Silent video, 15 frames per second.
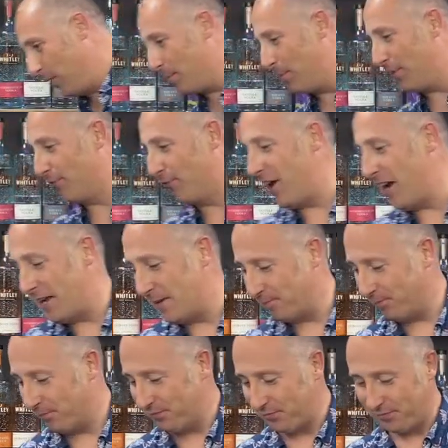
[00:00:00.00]
number three.
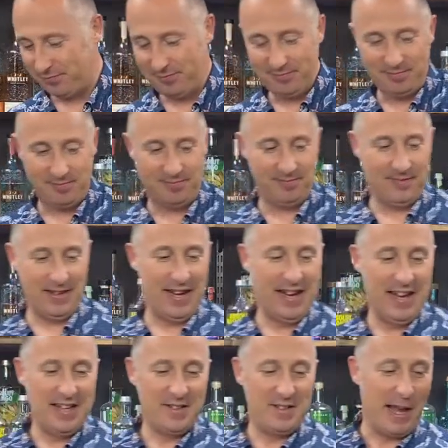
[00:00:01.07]

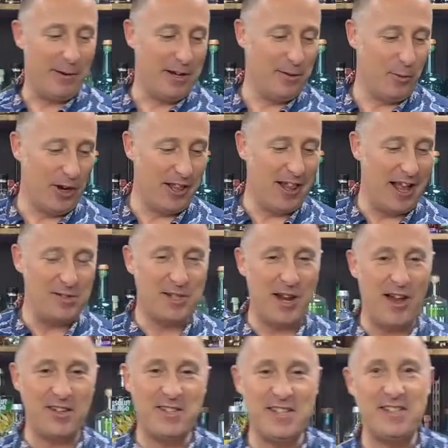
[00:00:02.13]
It's going in one of those
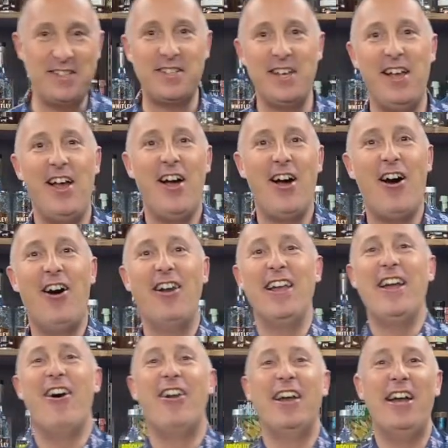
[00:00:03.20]
glasses.
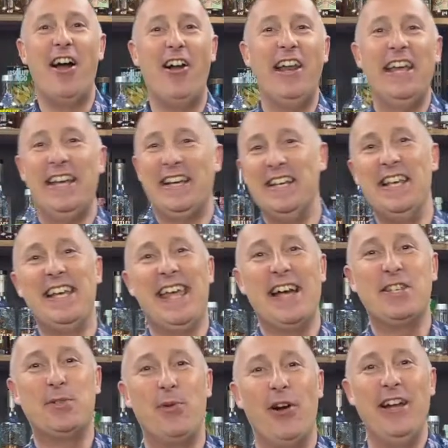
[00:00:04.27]
Holly, can you
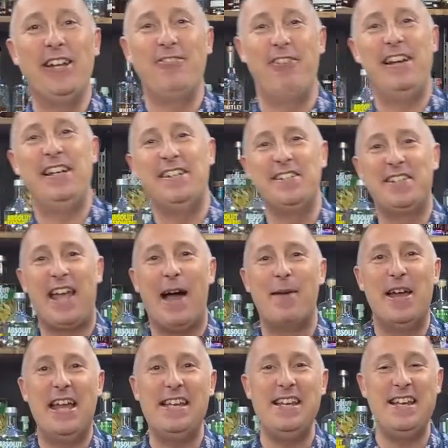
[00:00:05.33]
guess what ingredients come
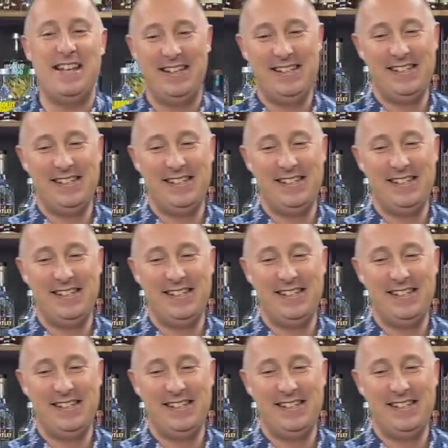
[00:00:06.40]
in?